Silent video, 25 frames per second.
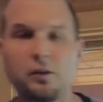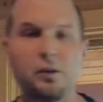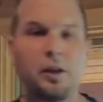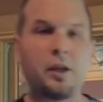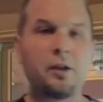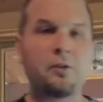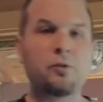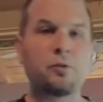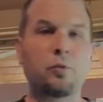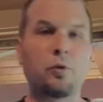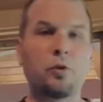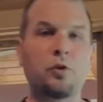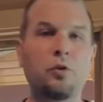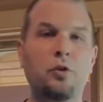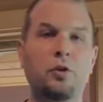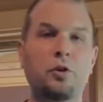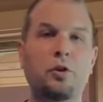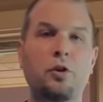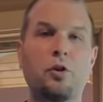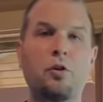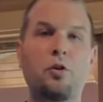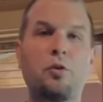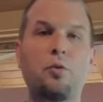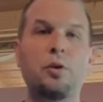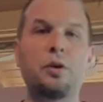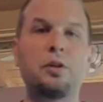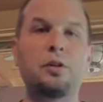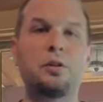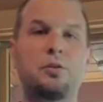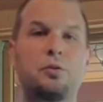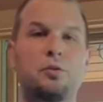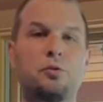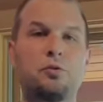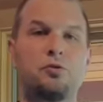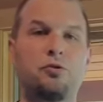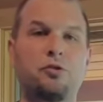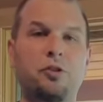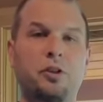Next, we're gonna go
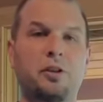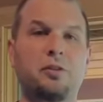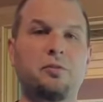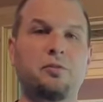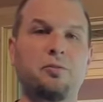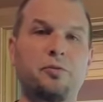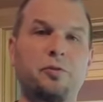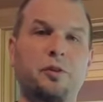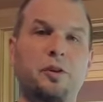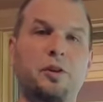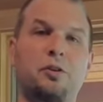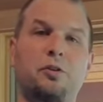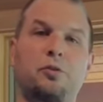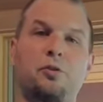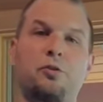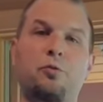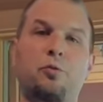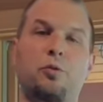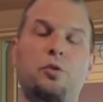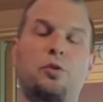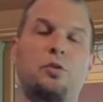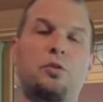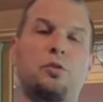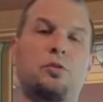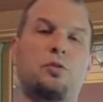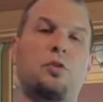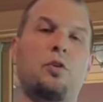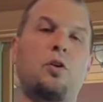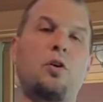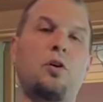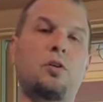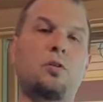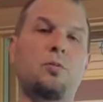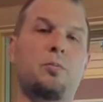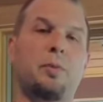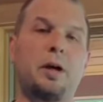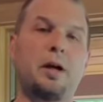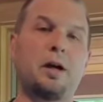into chicken feeders. We're gonna
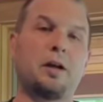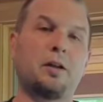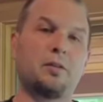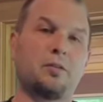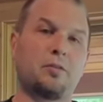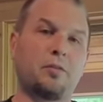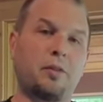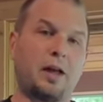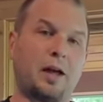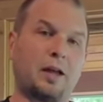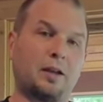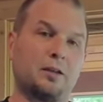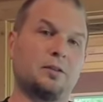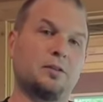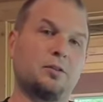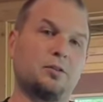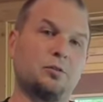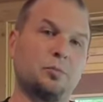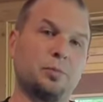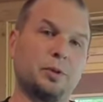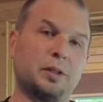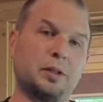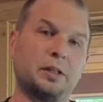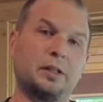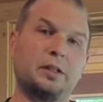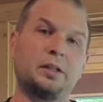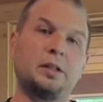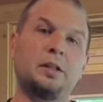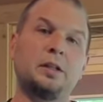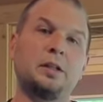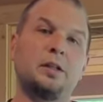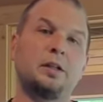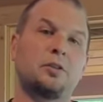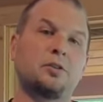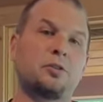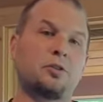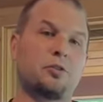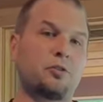talk about that a little bit.
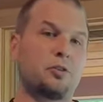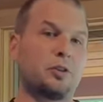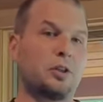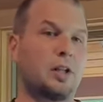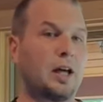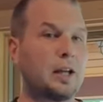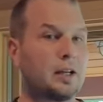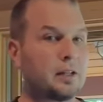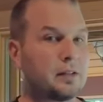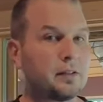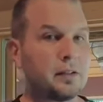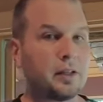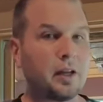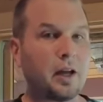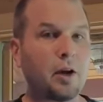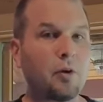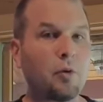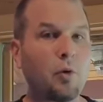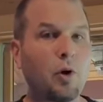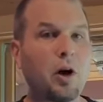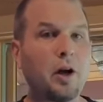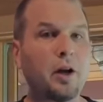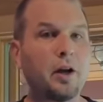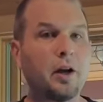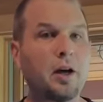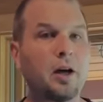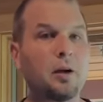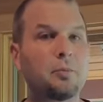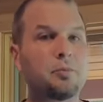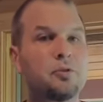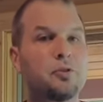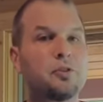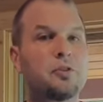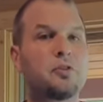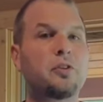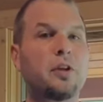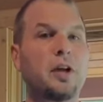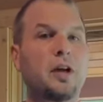There's a lot of DIY
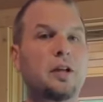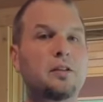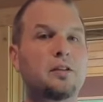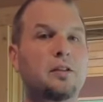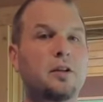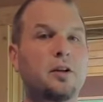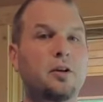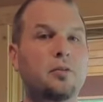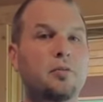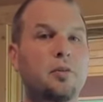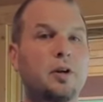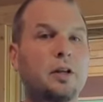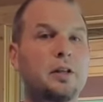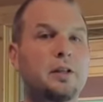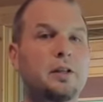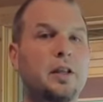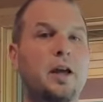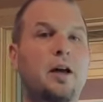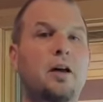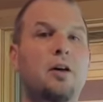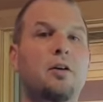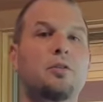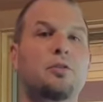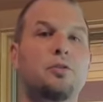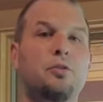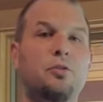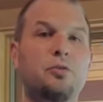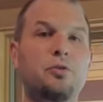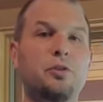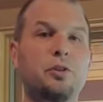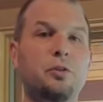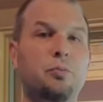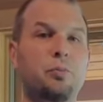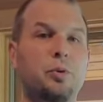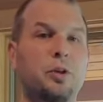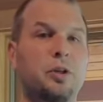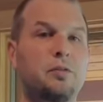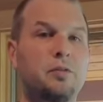options out there right now
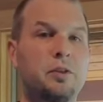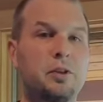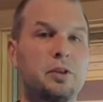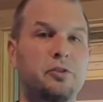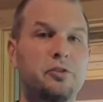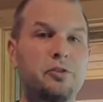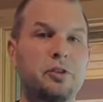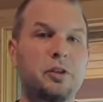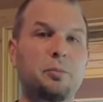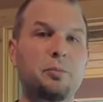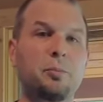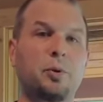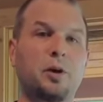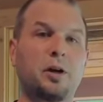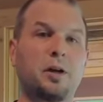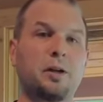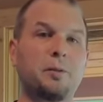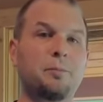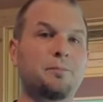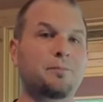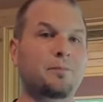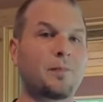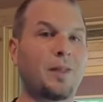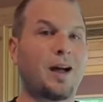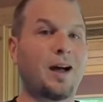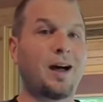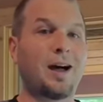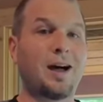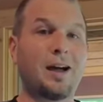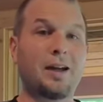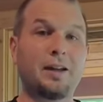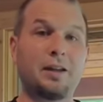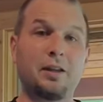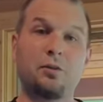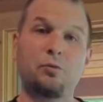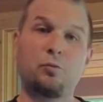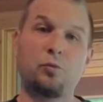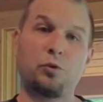using PVC pipe. I
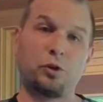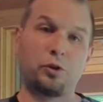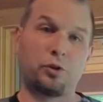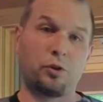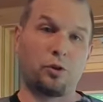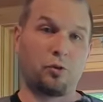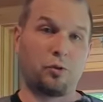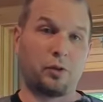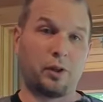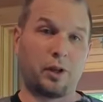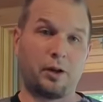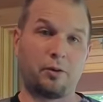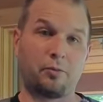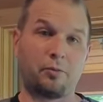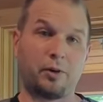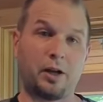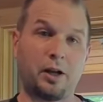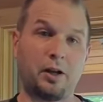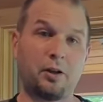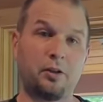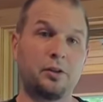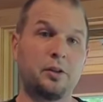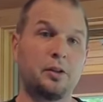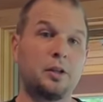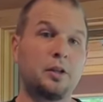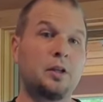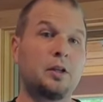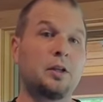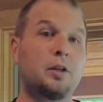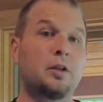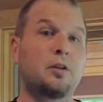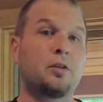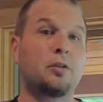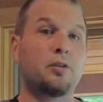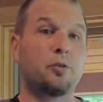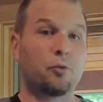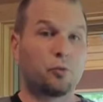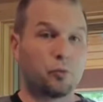didn't wanna go that route.
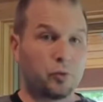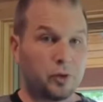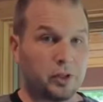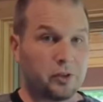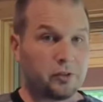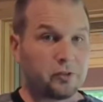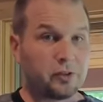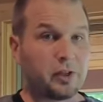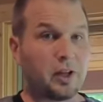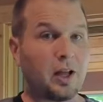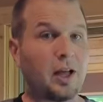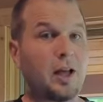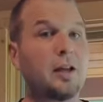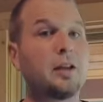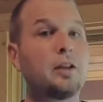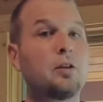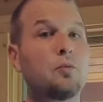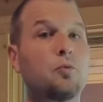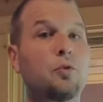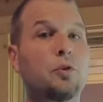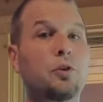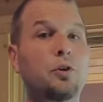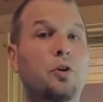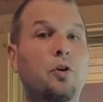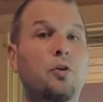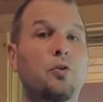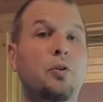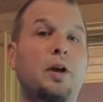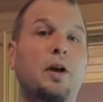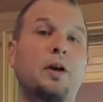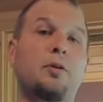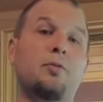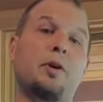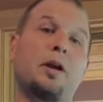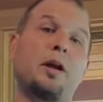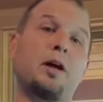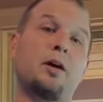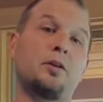The reason I didn't wanna go that
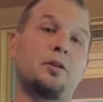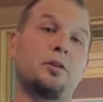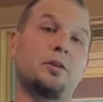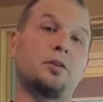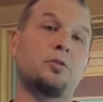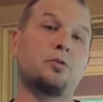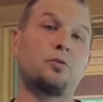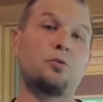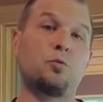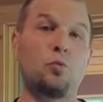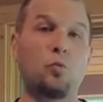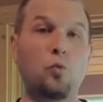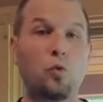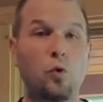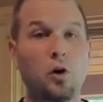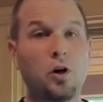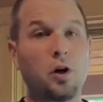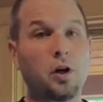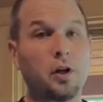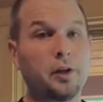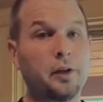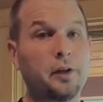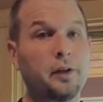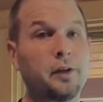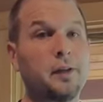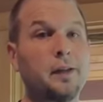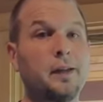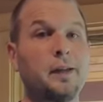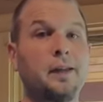route is, one,